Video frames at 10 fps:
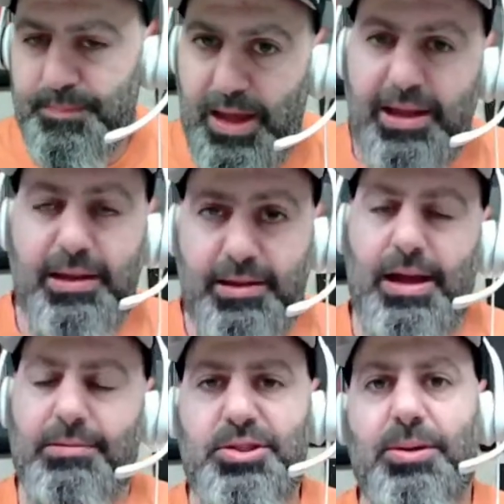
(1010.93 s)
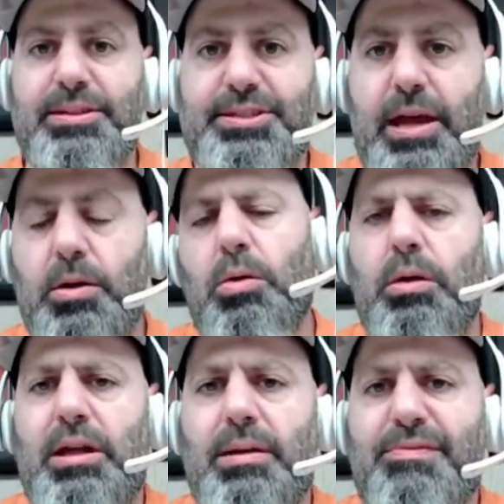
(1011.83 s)
and yeah, it's hard to say a
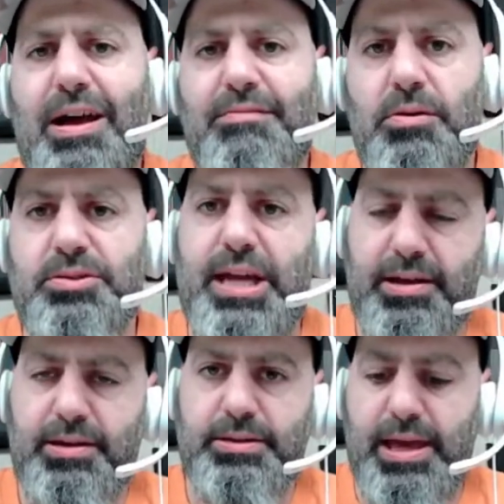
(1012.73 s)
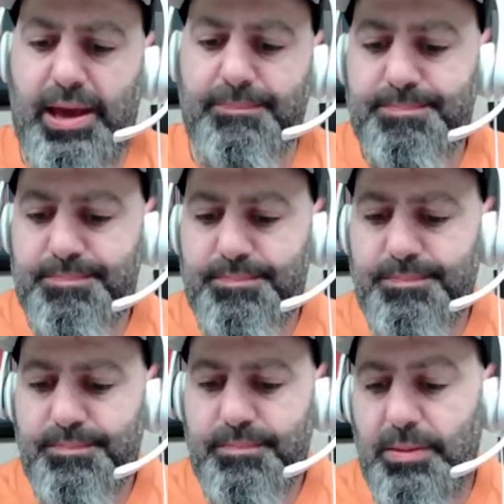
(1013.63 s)
goalie let up 5 goals had a good game.
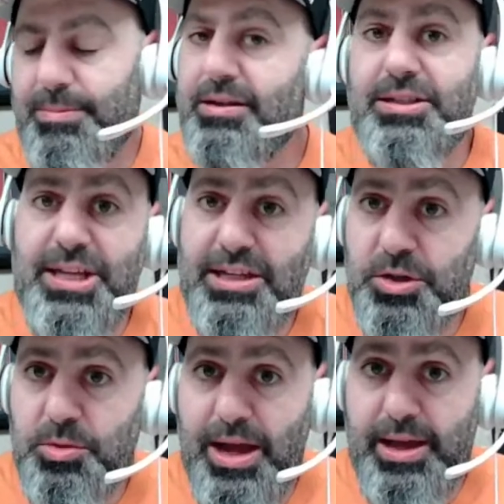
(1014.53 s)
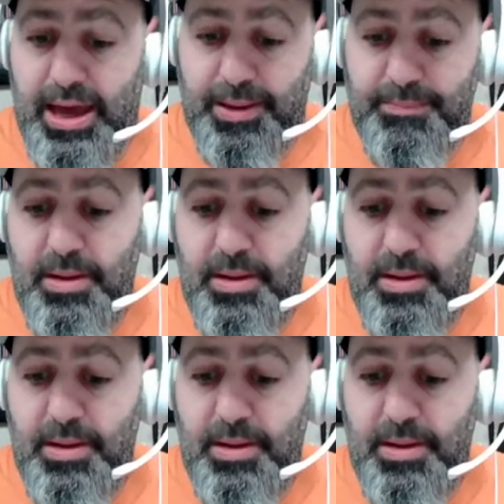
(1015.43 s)
I'm not going to say it's a great game.